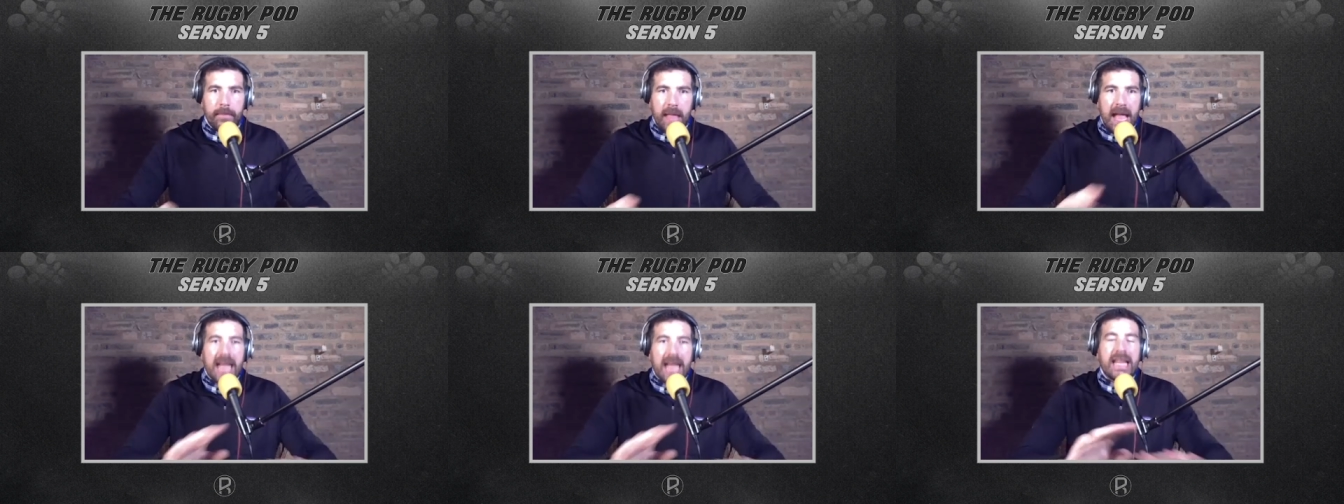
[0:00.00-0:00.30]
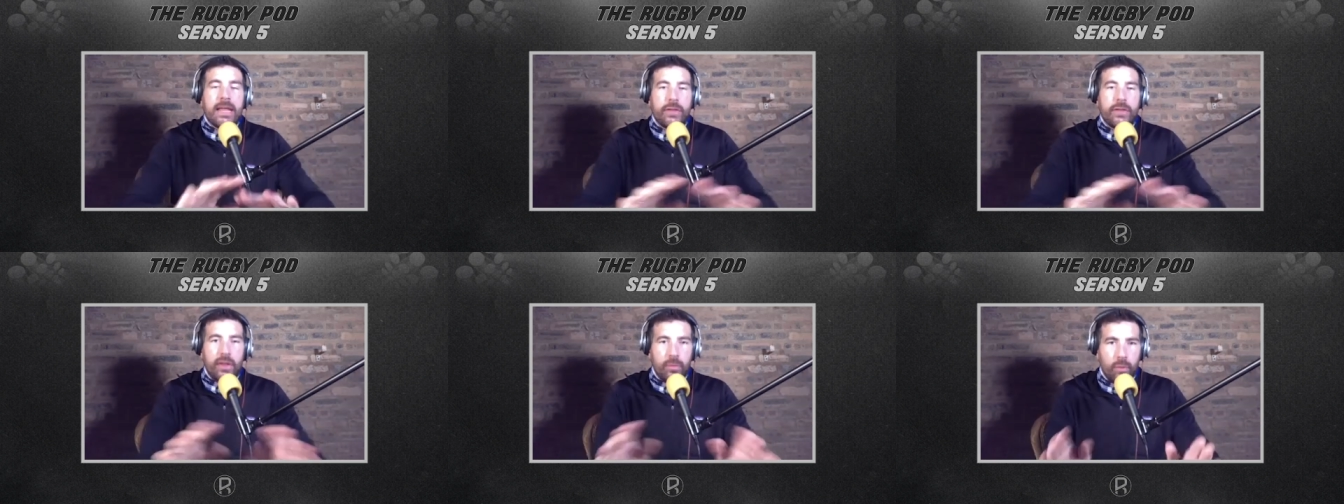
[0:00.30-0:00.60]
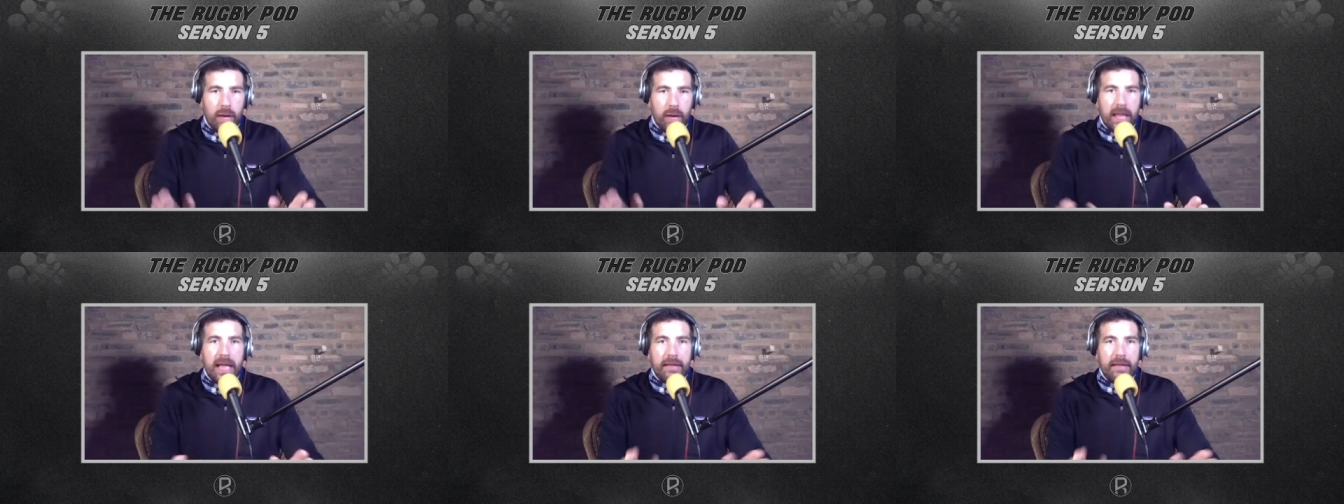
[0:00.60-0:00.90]
Anything
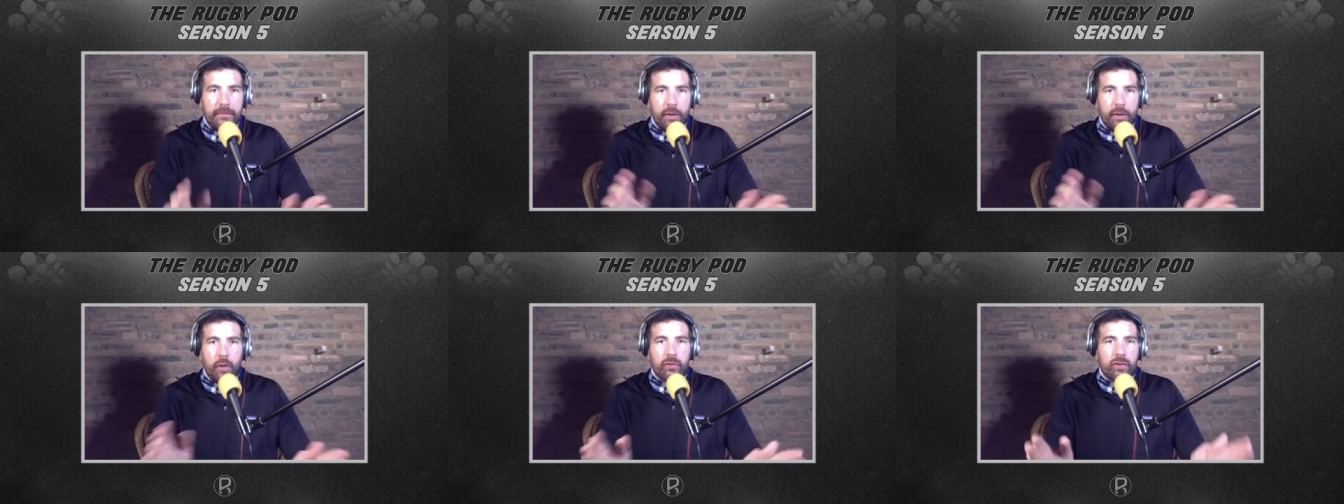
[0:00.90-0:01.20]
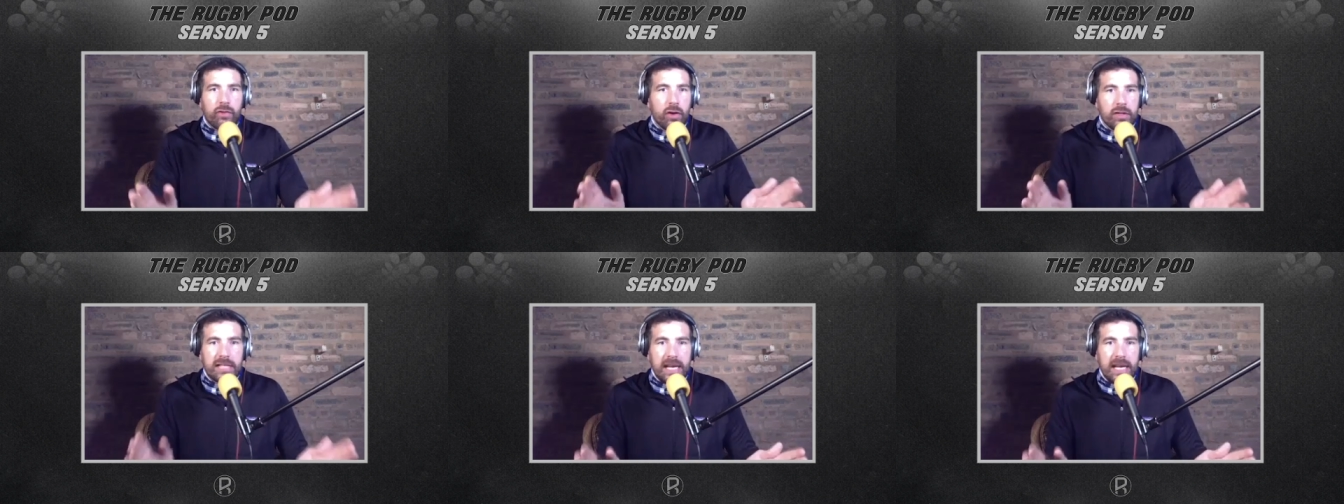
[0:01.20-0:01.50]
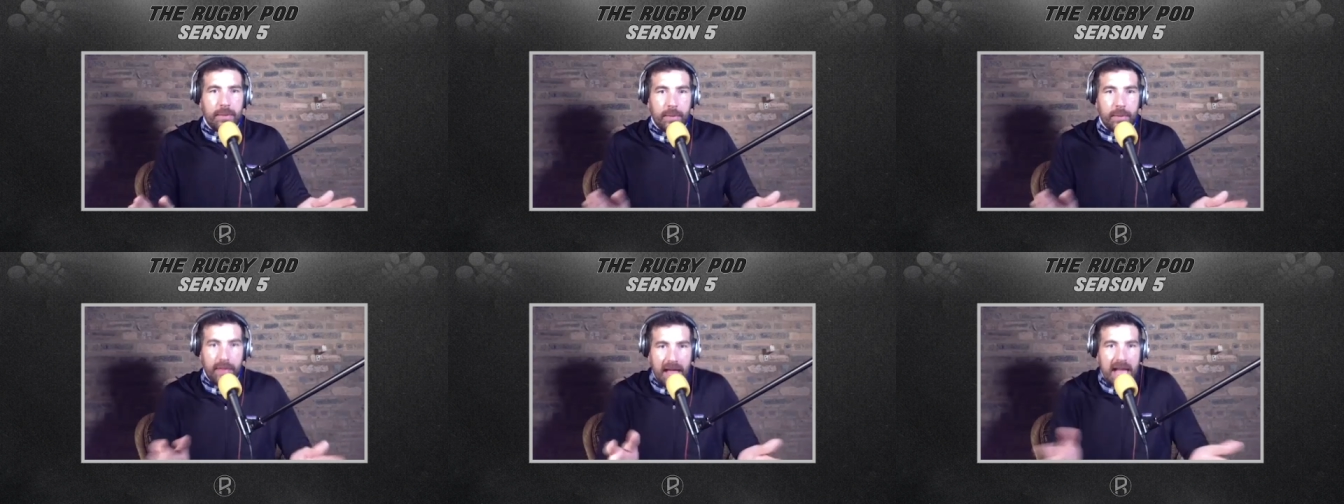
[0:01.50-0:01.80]
where it involves
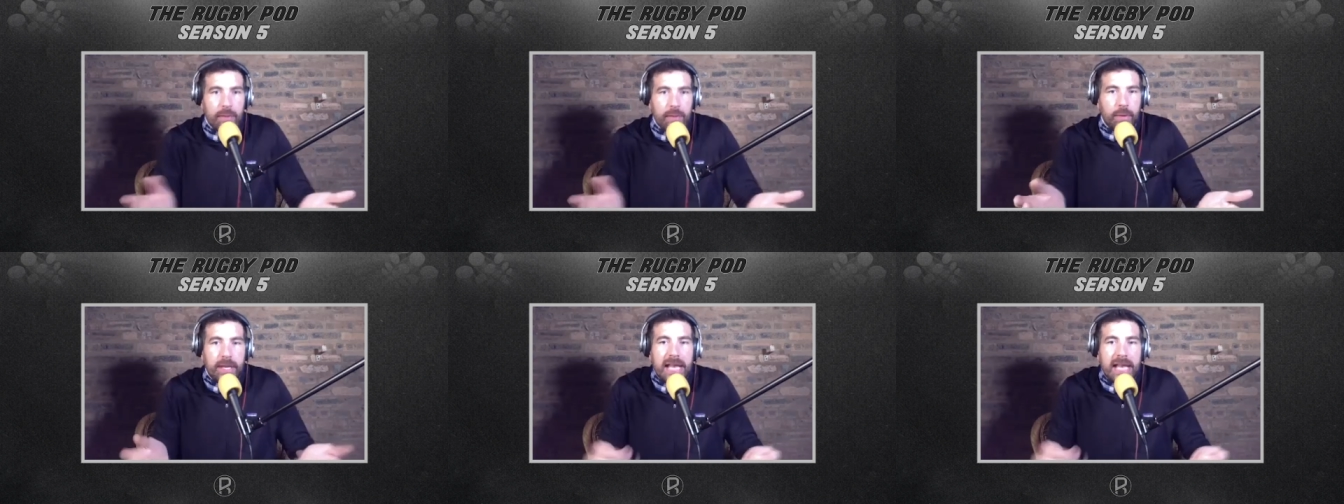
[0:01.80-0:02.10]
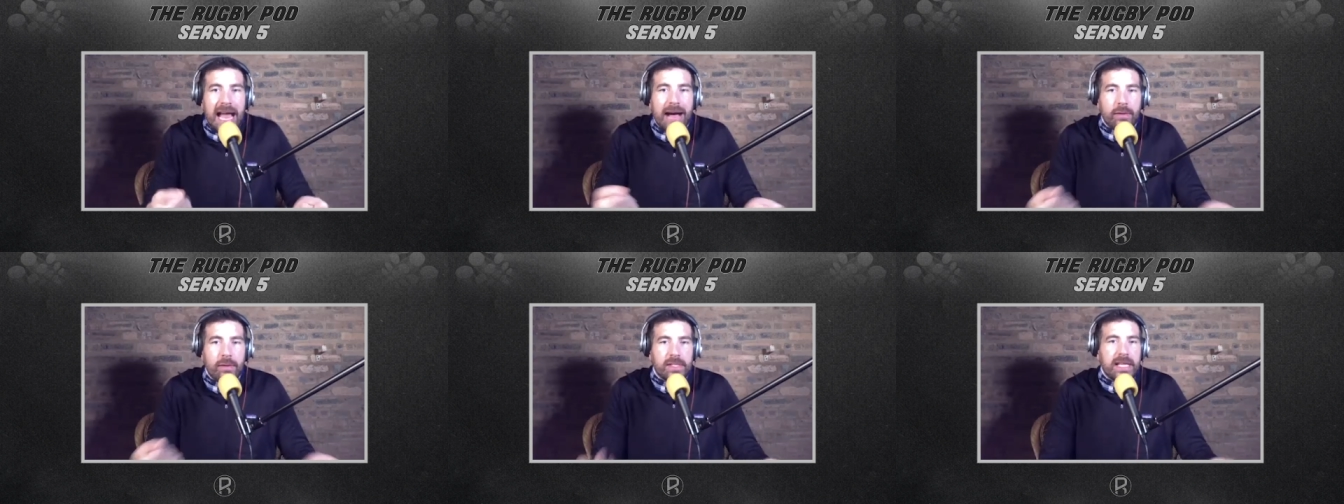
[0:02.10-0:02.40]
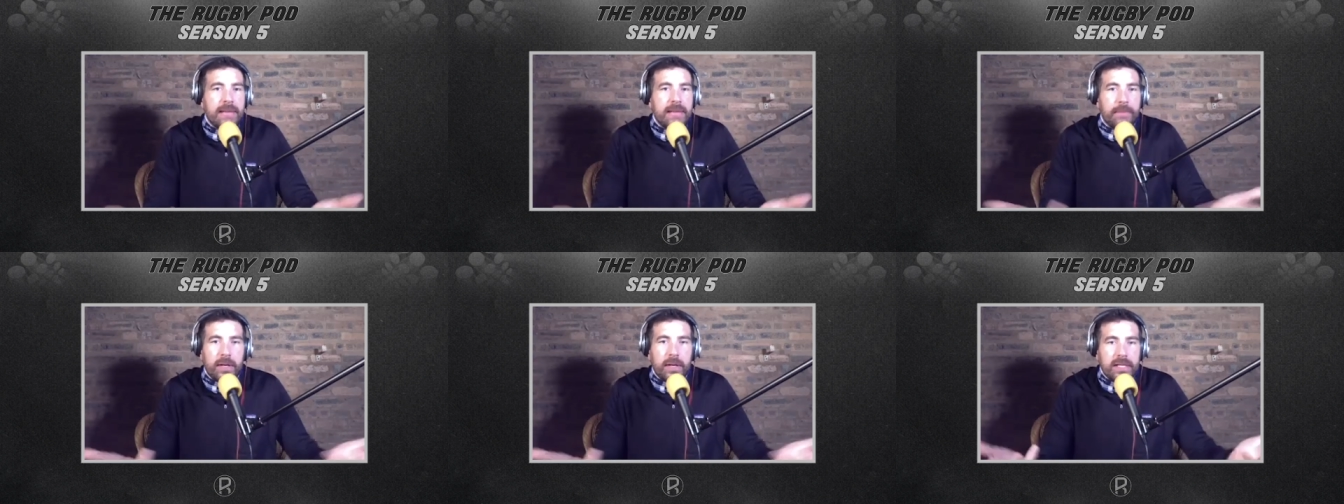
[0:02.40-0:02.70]
contact with the head, we're now
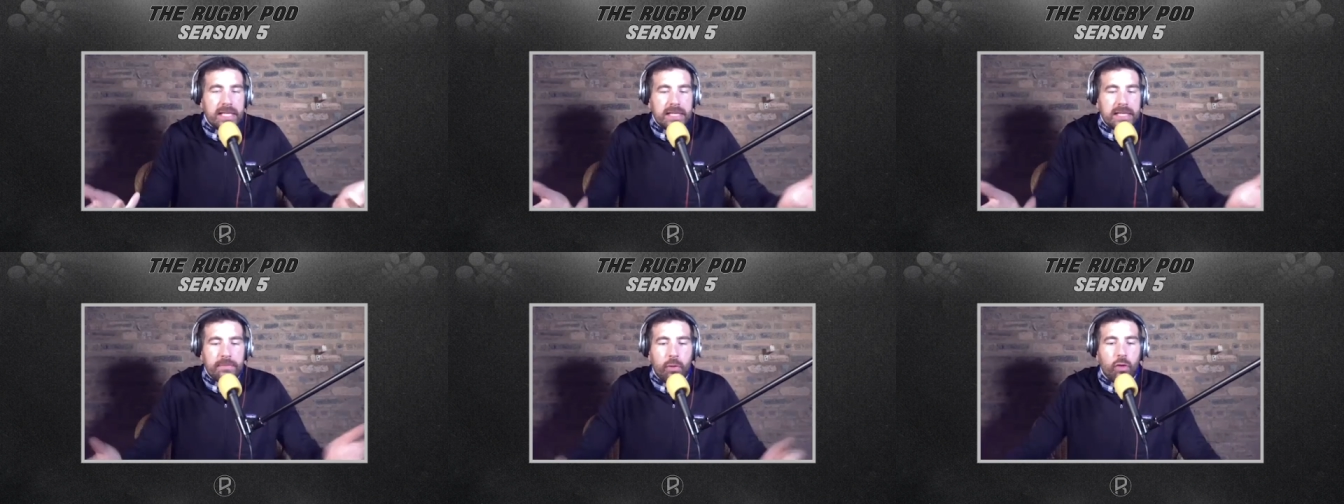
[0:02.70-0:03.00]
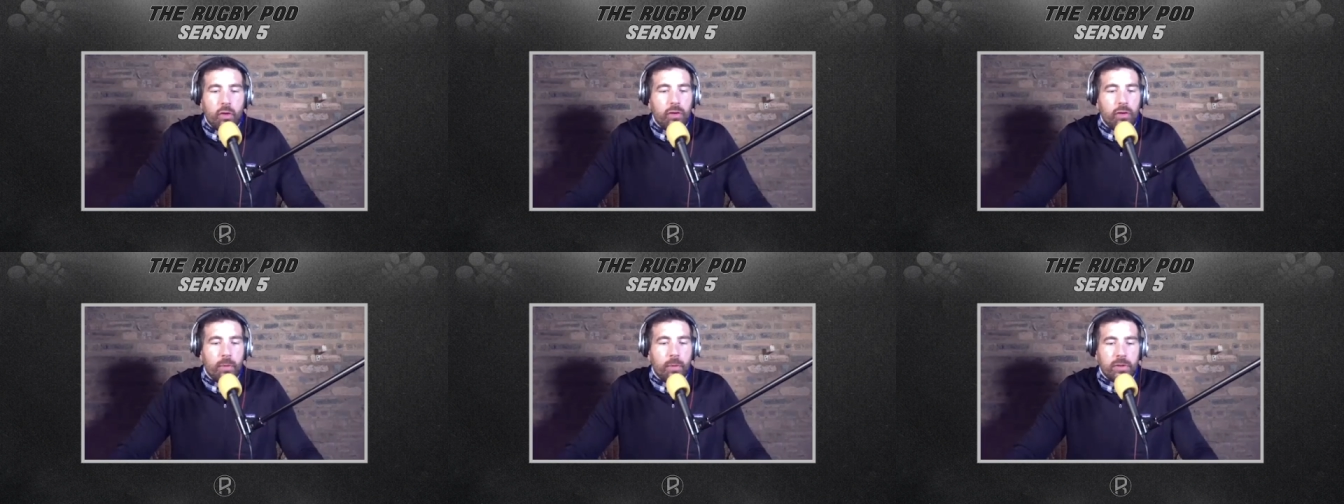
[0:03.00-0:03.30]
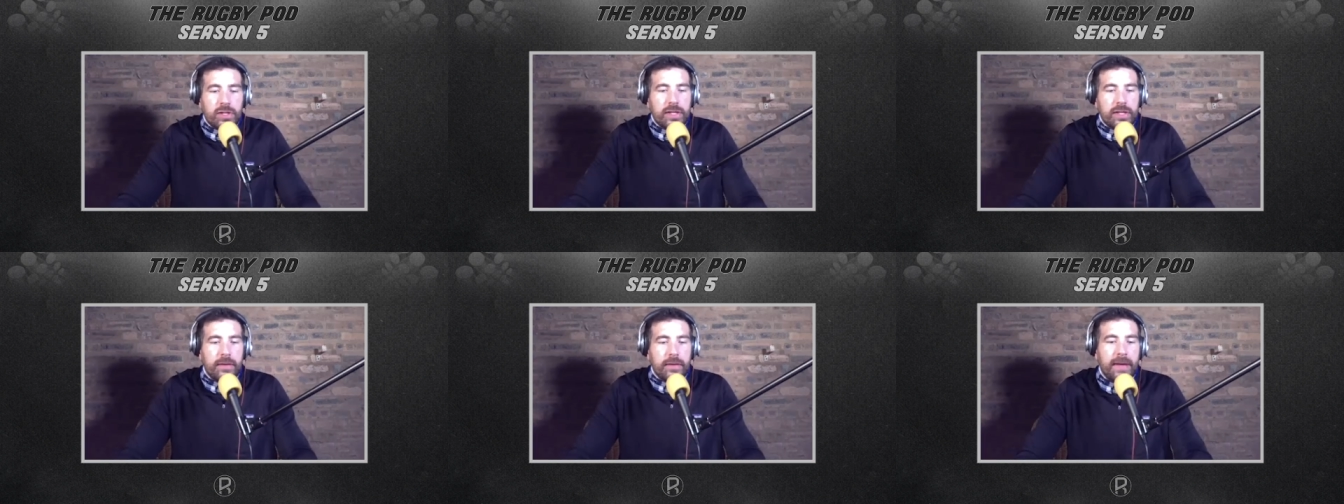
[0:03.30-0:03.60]
seeing because there's more and more
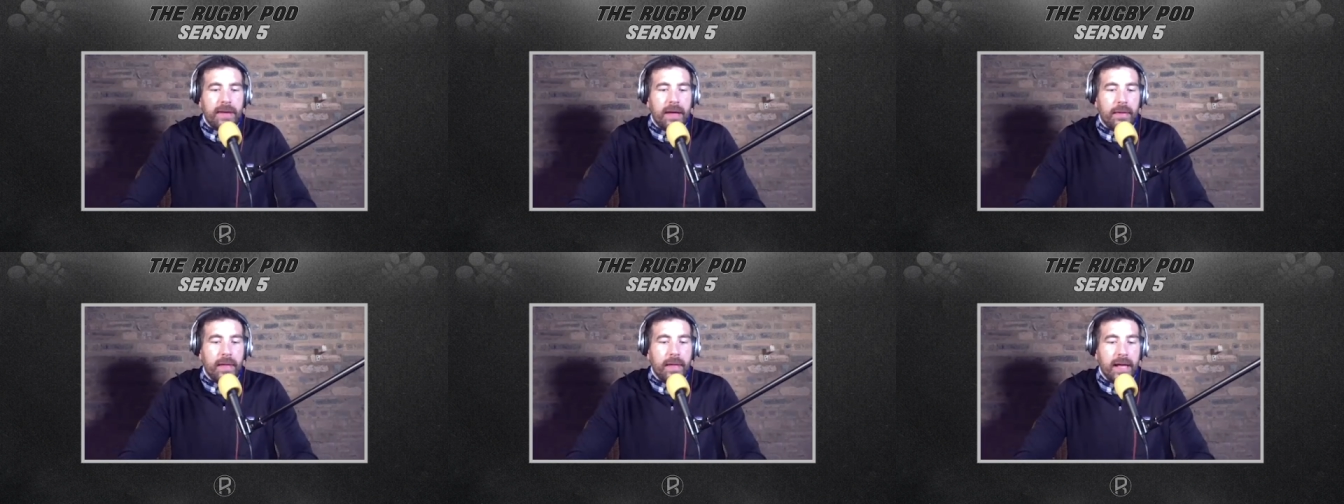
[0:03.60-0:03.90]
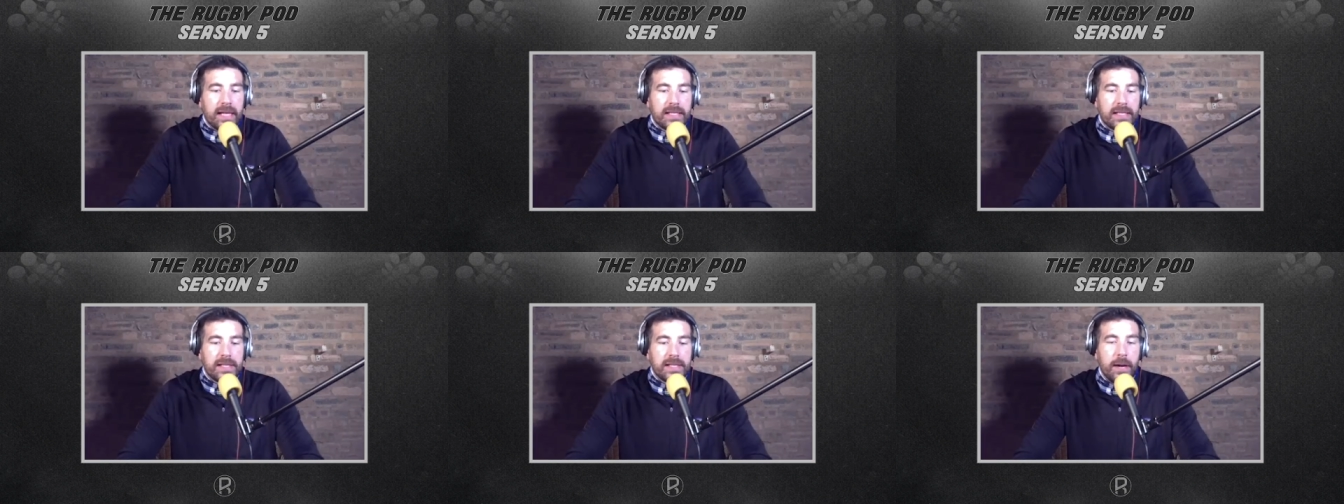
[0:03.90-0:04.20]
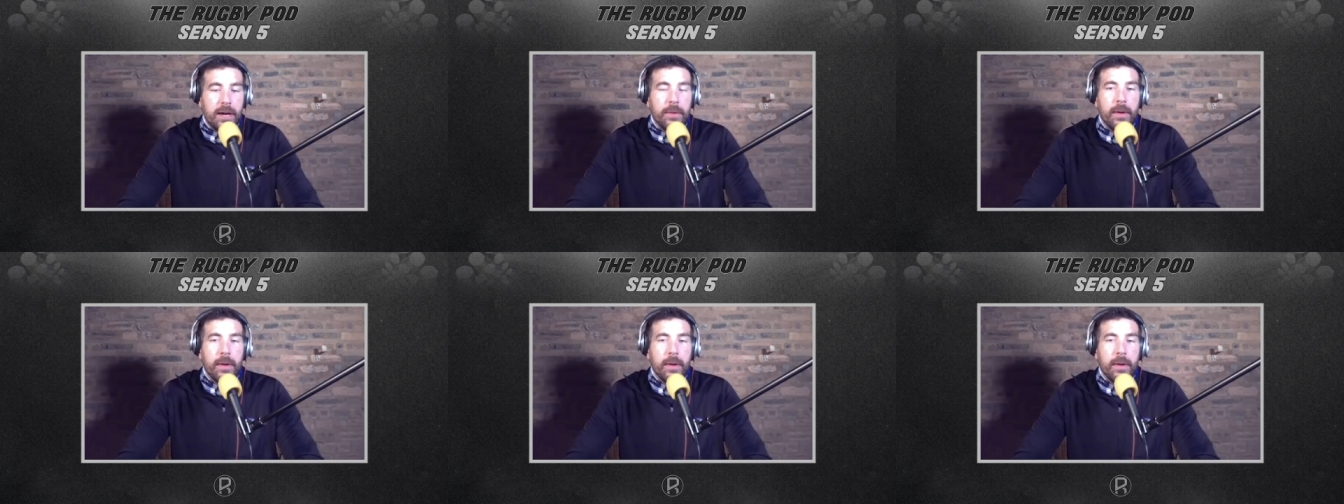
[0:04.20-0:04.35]
stuff out there. So